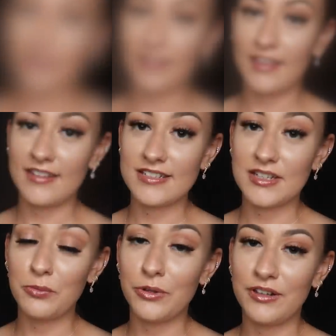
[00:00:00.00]
And
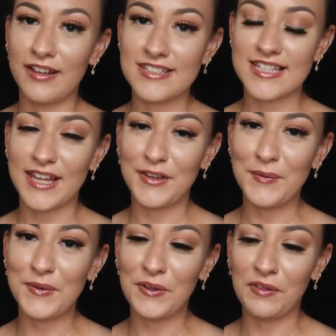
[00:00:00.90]
I would like to let you
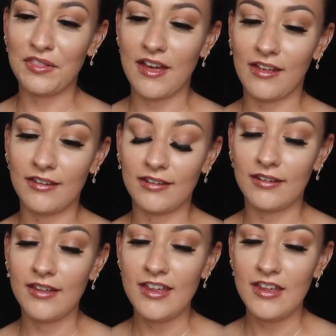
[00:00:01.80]
know that
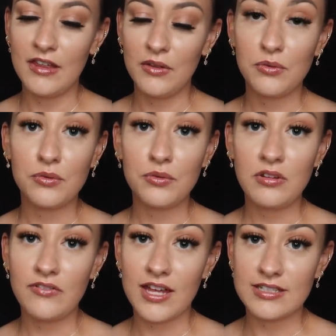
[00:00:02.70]
all
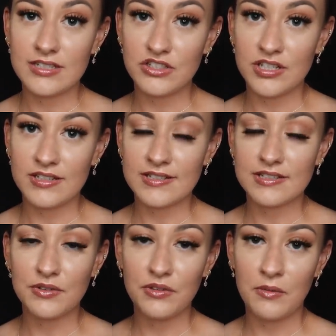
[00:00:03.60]
of our
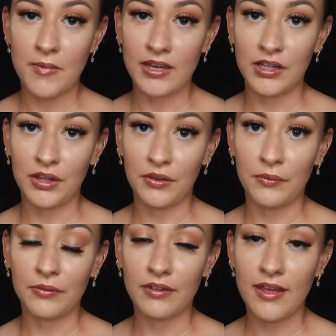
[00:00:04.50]
dishes on the menu
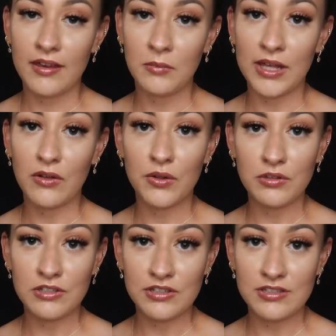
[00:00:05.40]
can be
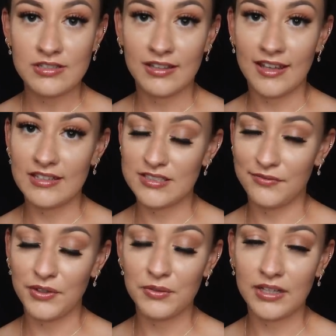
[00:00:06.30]
altered to cater for
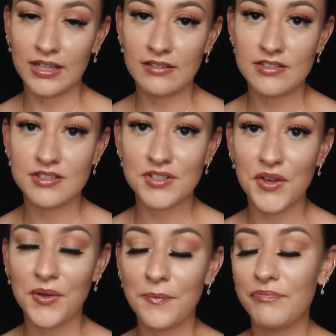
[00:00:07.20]
your needs. So
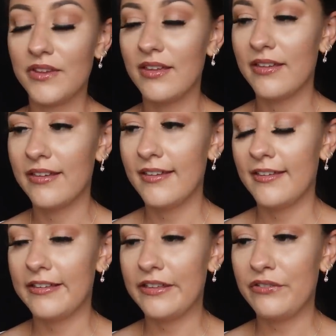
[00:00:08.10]

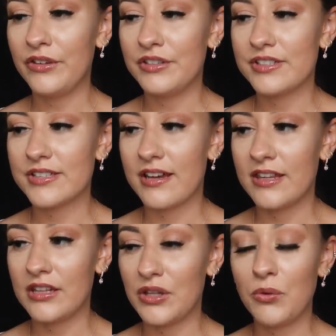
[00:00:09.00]
if you decide
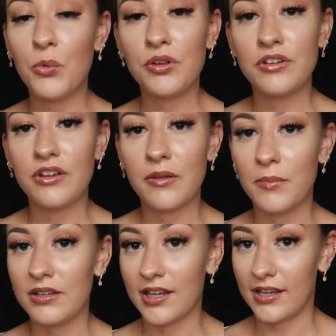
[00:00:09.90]
that you want a
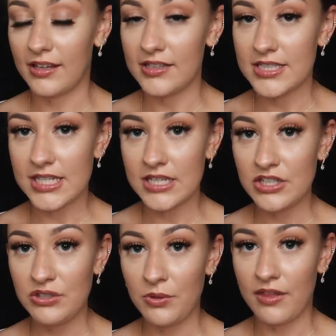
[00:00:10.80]
particular
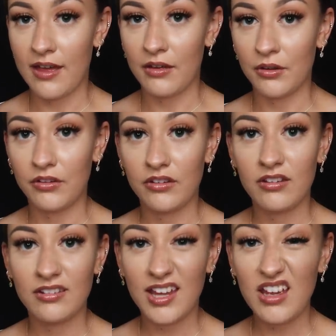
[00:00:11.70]
dish without
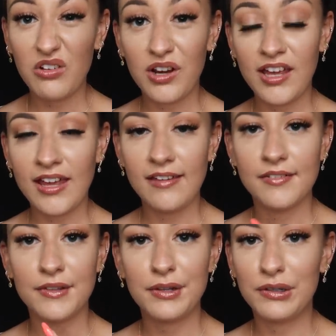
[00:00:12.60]
dairy,
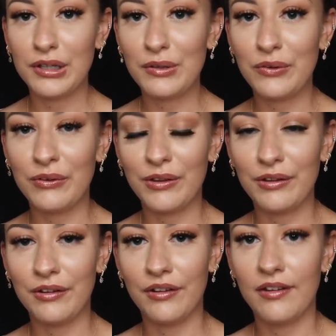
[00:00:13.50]

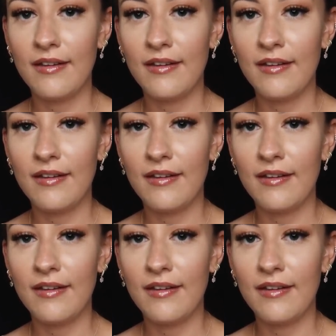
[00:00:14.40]
gluten,